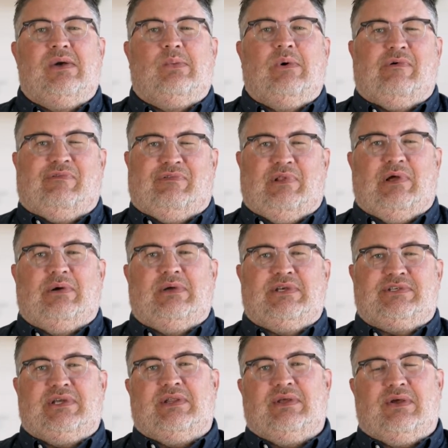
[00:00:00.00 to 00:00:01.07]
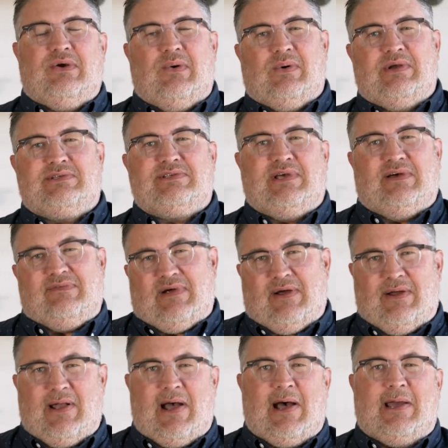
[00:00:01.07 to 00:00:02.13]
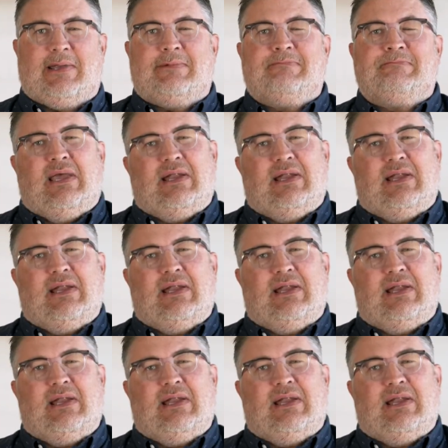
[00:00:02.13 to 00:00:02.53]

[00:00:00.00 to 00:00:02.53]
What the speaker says: will flourish in the courts of our God."